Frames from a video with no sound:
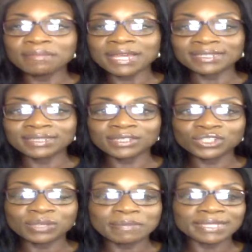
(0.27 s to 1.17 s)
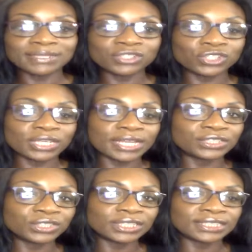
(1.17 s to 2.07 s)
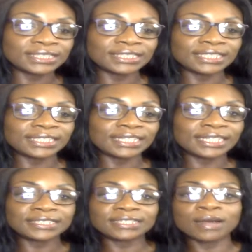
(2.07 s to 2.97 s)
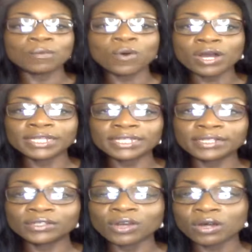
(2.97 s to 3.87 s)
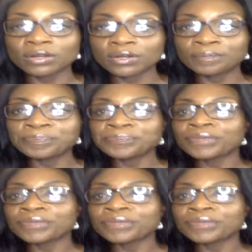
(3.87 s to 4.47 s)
the message. The message today, as you can see, is um, walking in the daughter.